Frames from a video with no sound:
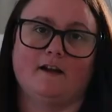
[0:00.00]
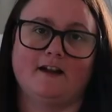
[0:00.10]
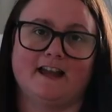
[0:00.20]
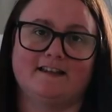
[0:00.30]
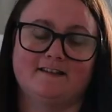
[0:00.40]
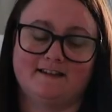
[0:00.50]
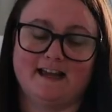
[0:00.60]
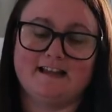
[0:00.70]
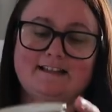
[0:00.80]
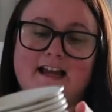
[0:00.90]
Okay, so the
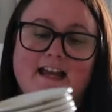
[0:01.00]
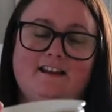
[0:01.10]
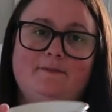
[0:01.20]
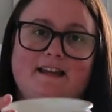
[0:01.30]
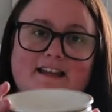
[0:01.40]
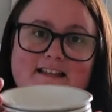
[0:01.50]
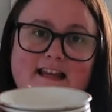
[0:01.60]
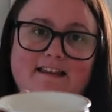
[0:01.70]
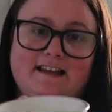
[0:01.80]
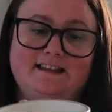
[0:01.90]
next item is
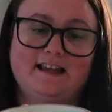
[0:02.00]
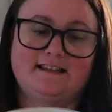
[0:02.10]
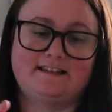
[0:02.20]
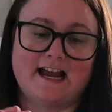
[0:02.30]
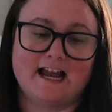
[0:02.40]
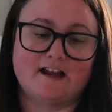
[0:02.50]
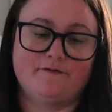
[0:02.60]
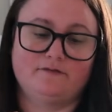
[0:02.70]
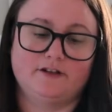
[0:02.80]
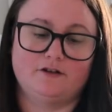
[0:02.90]
this stack
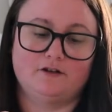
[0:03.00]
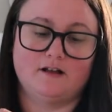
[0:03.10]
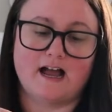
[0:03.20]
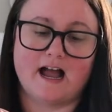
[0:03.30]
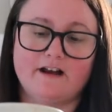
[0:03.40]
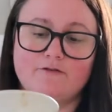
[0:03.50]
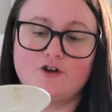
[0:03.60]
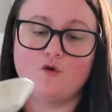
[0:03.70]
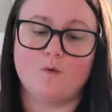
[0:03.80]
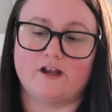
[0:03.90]
of little, I don't
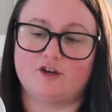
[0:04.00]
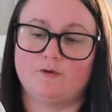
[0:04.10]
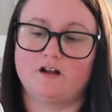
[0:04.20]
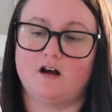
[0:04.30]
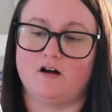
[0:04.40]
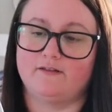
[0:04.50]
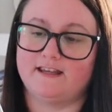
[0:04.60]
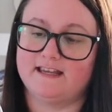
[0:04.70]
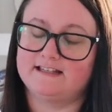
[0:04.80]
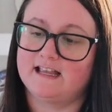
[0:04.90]
know what you would call
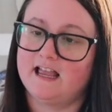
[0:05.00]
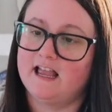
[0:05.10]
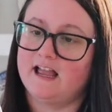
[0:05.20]
these.